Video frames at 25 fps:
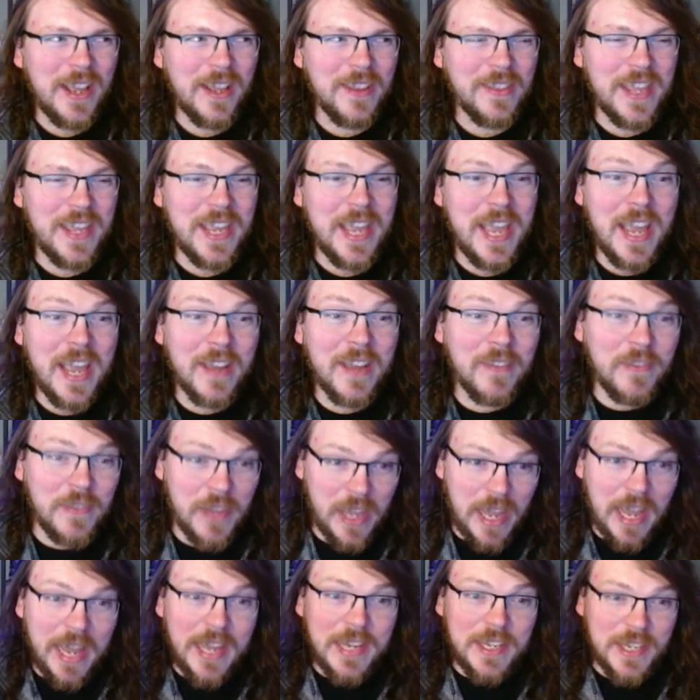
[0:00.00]
they have
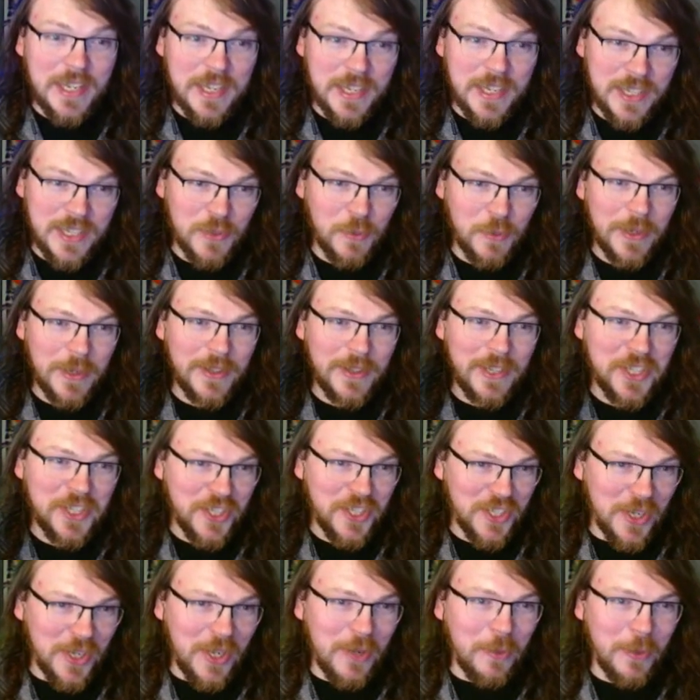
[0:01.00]
ideas where the
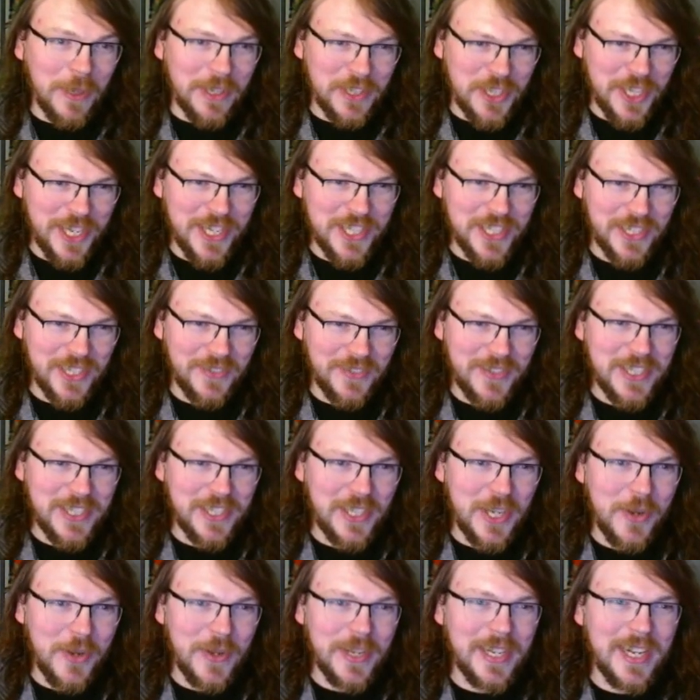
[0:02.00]
show where Chainsaw Man's
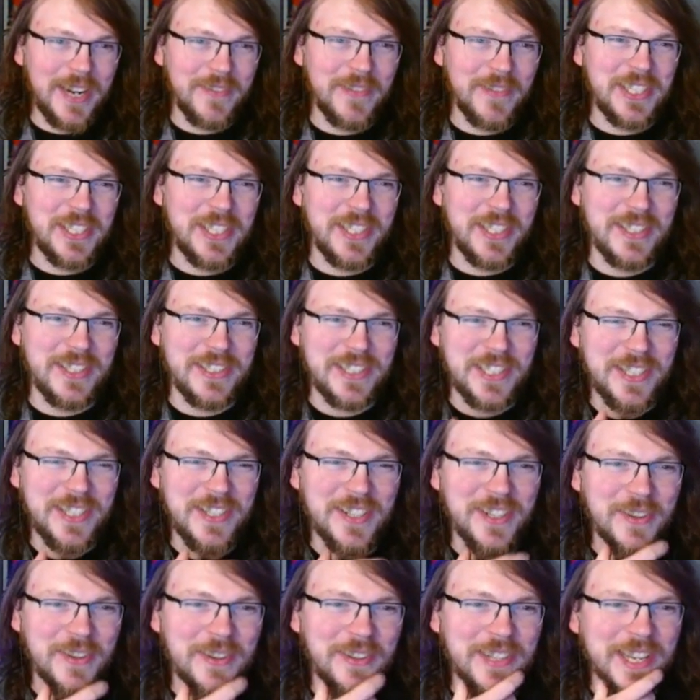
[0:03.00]
going, and I'm just sitting
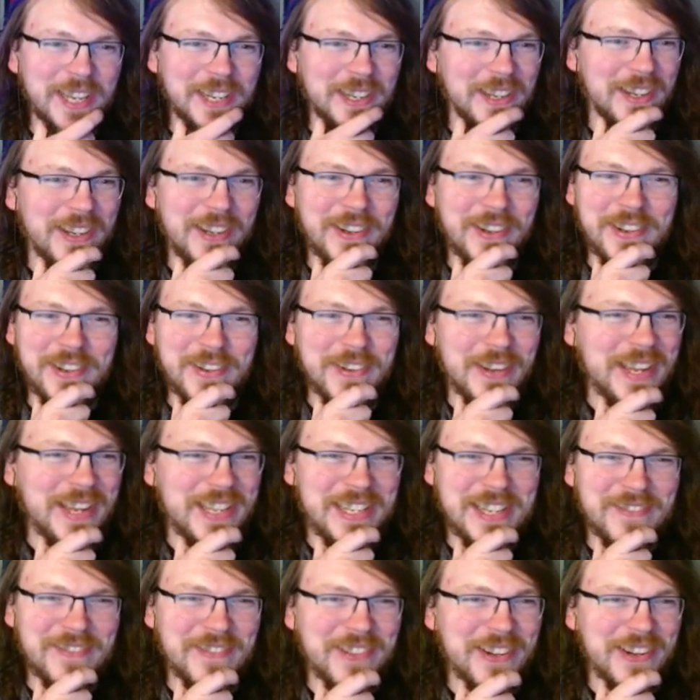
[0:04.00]
there going like, oh, you
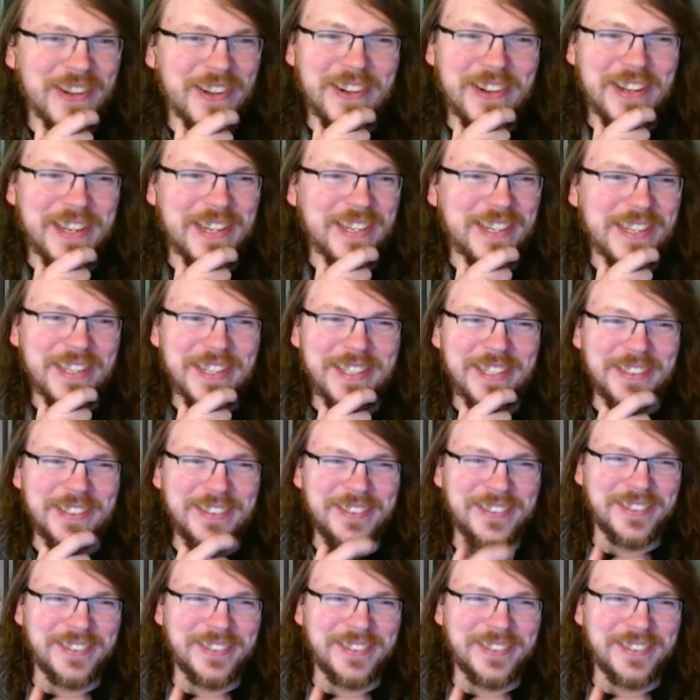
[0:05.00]
guys have no idea.